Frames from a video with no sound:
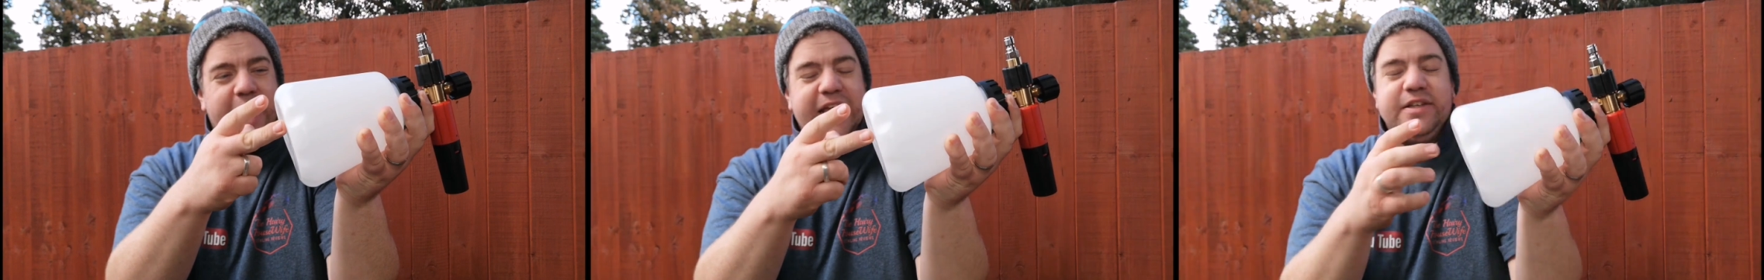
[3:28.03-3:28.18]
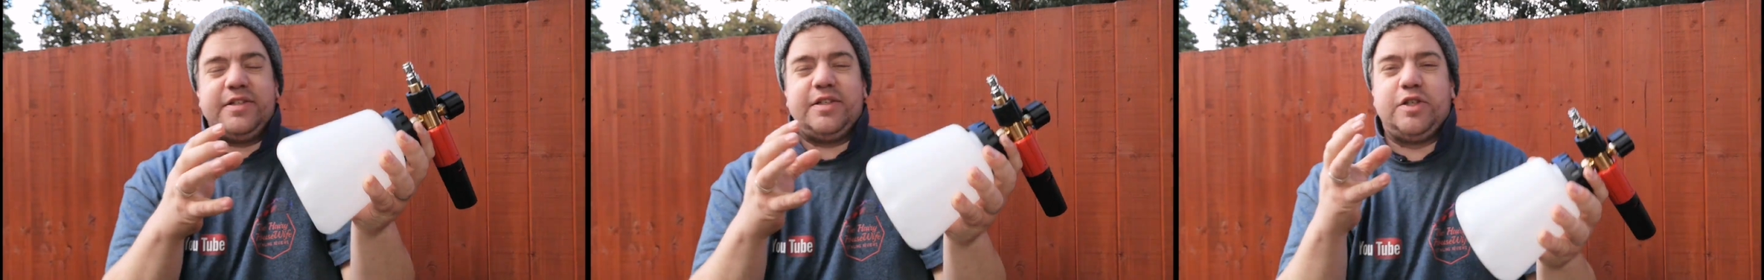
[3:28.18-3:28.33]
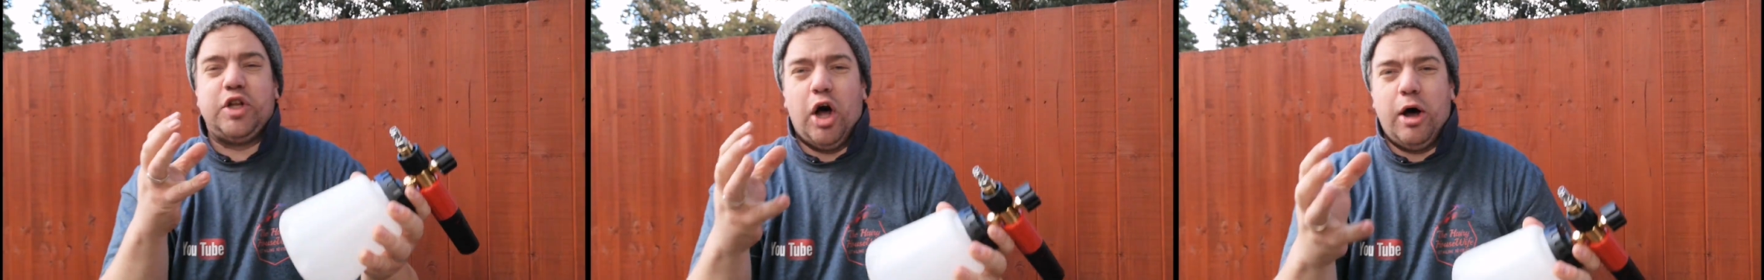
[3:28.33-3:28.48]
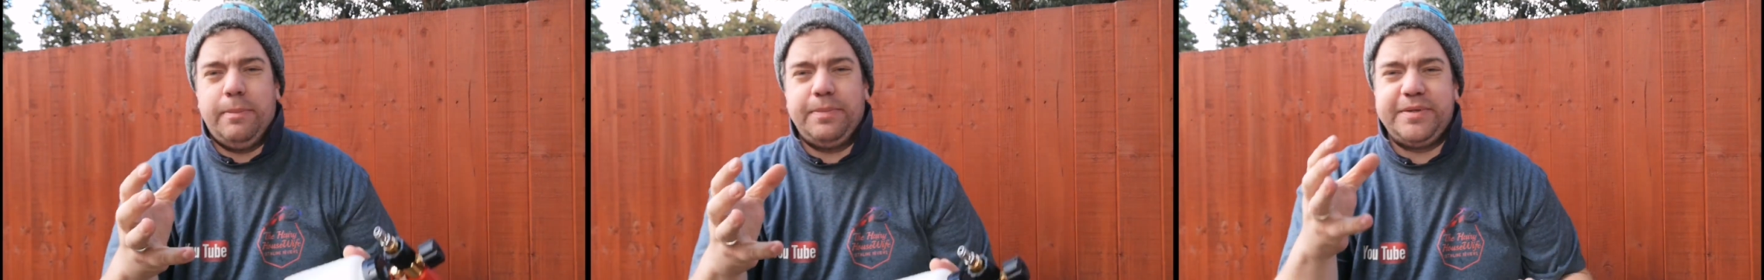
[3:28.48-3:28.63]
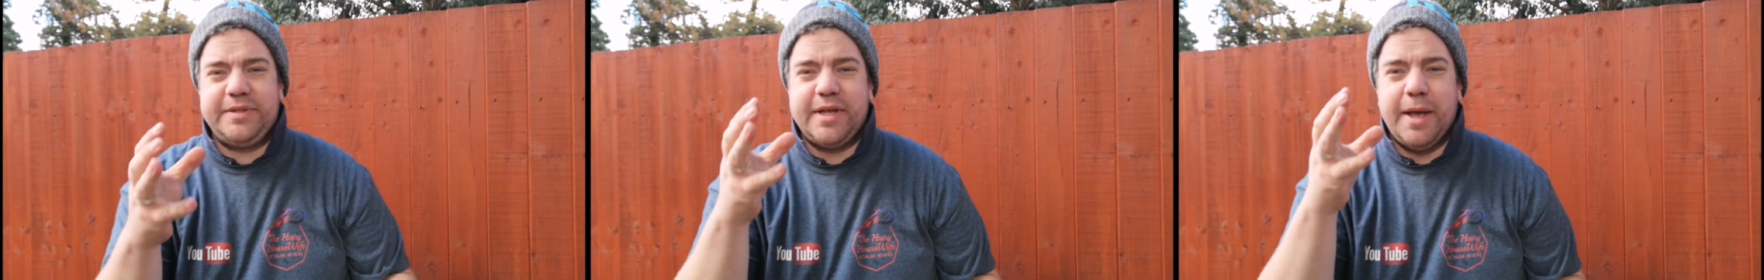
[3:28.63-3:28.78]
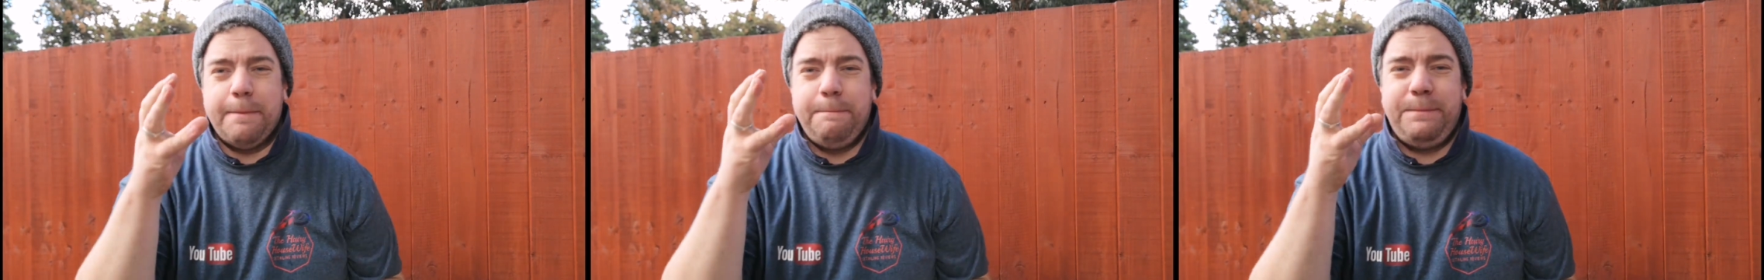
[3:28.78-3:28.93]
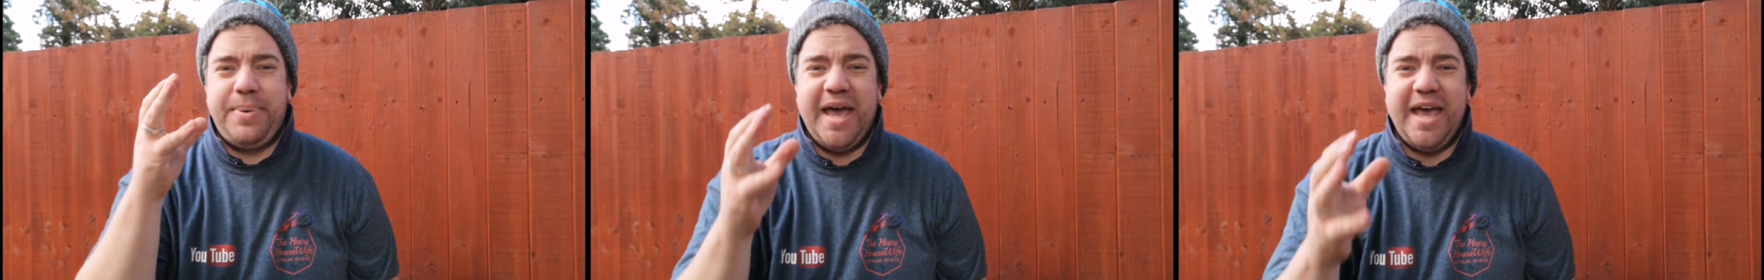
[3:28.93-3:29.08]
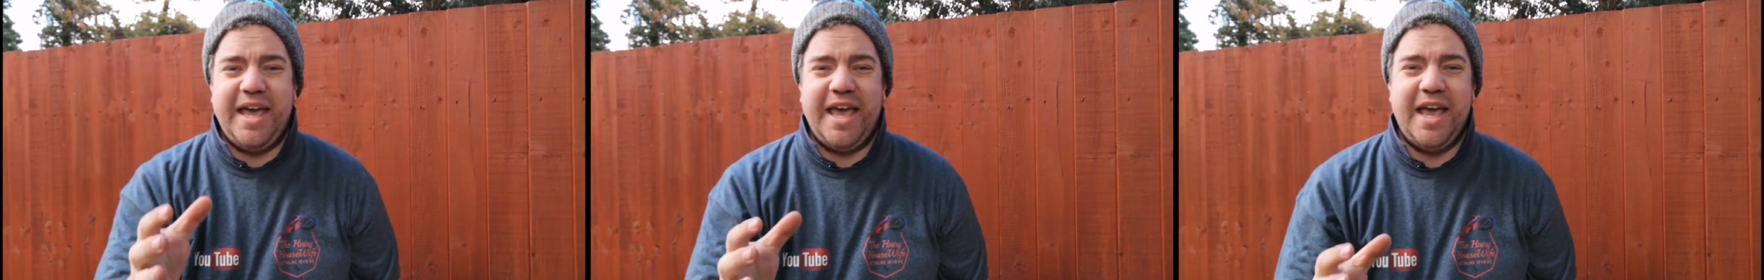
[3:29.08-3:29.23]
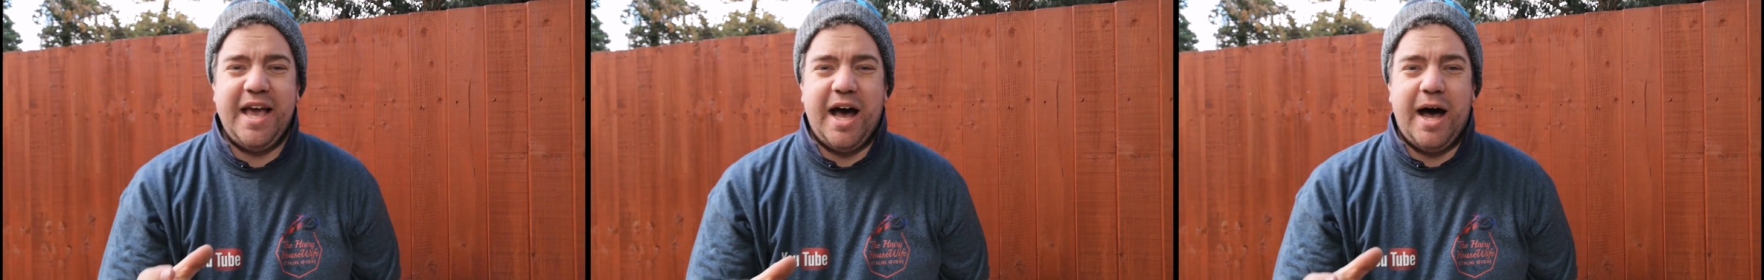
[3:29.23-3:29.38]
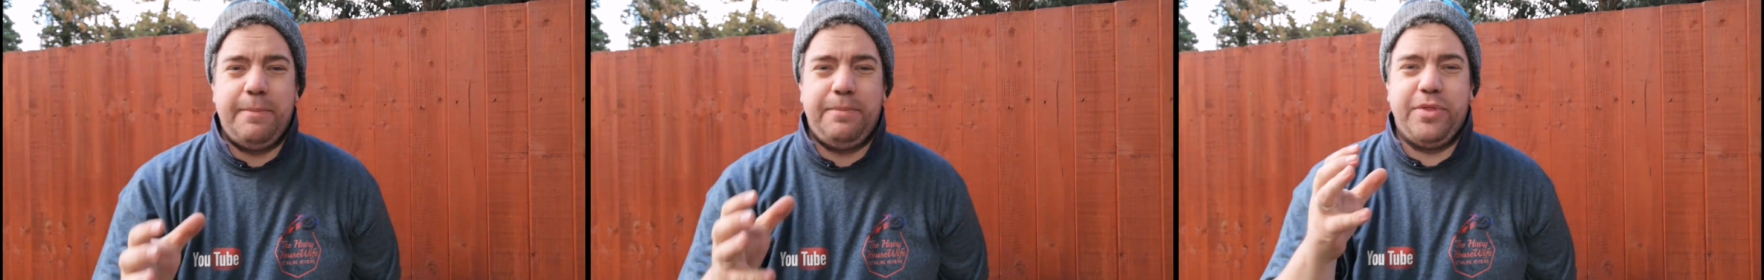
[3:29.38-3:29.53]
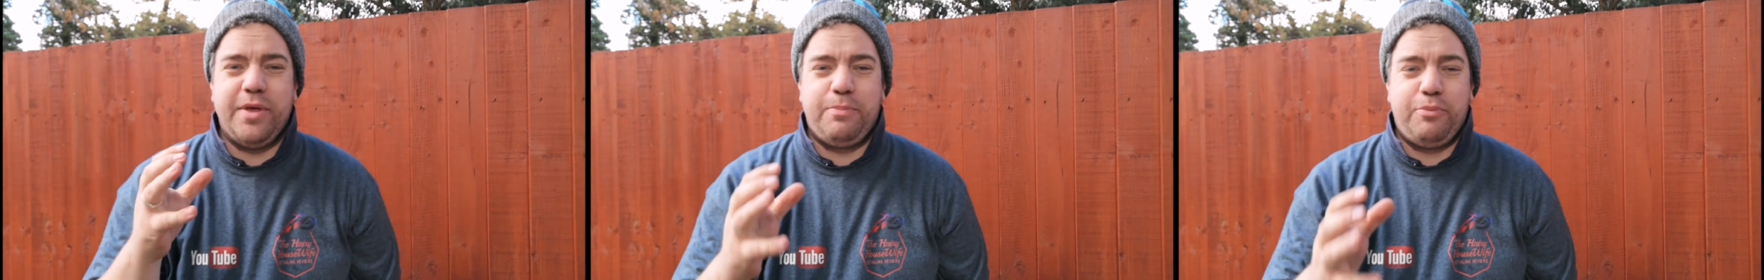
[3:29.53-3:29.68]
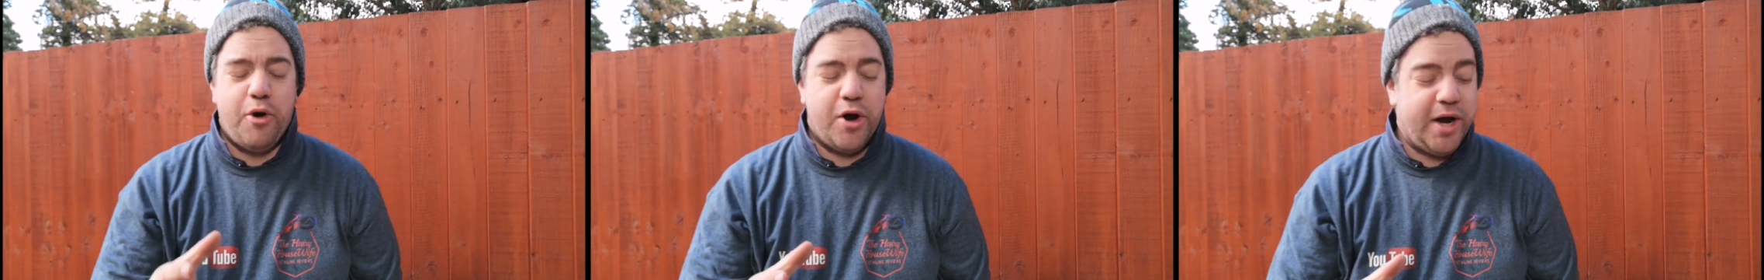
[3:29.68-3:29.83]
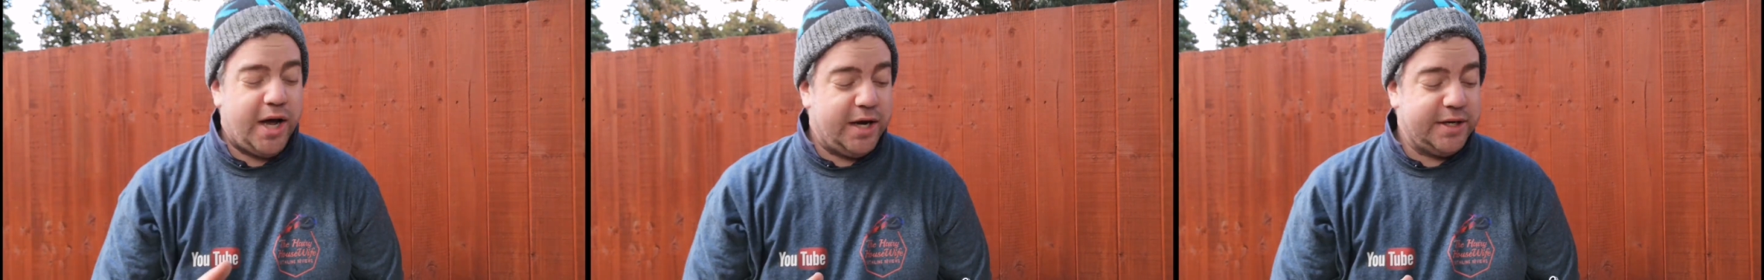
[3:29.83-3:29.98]
it stops picking up the
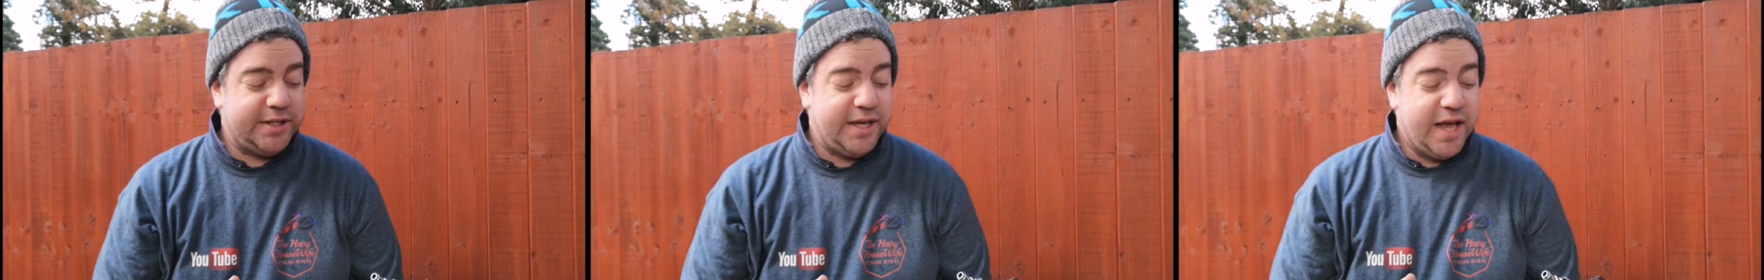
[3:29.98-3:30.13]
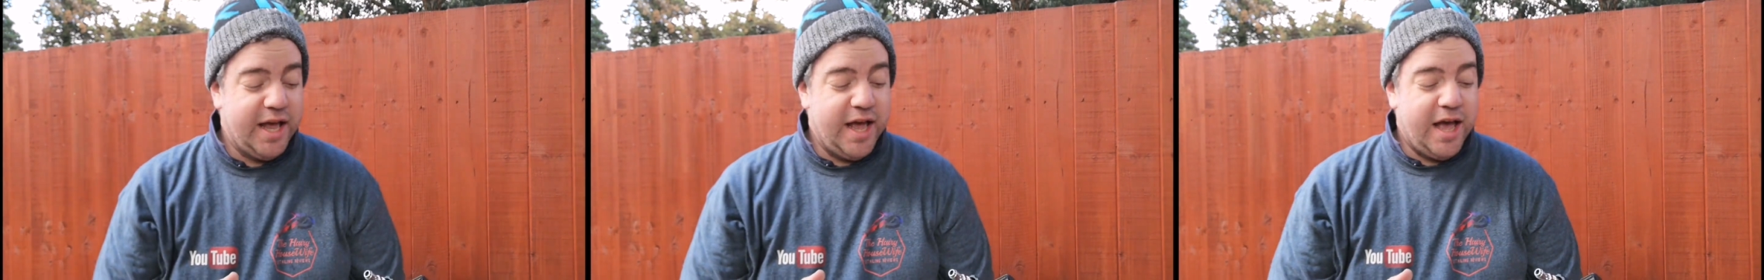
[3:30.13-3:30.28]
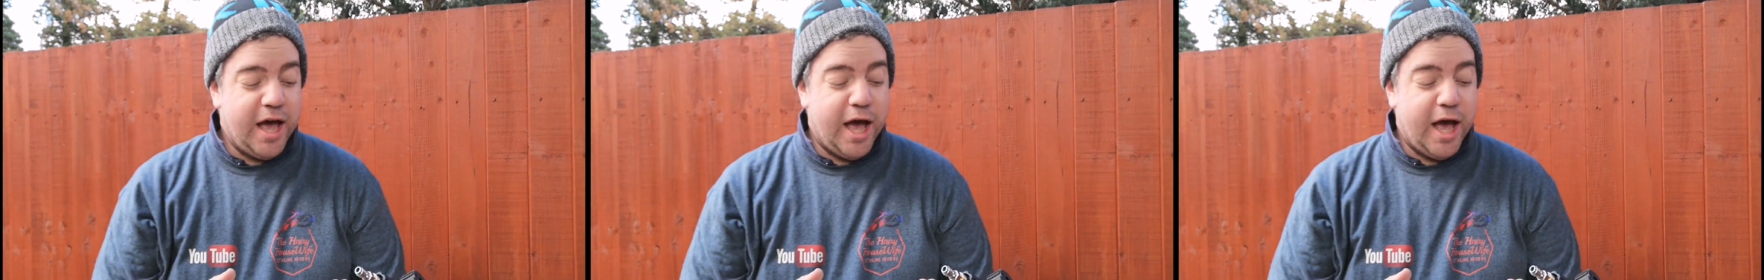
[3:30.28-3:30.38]
product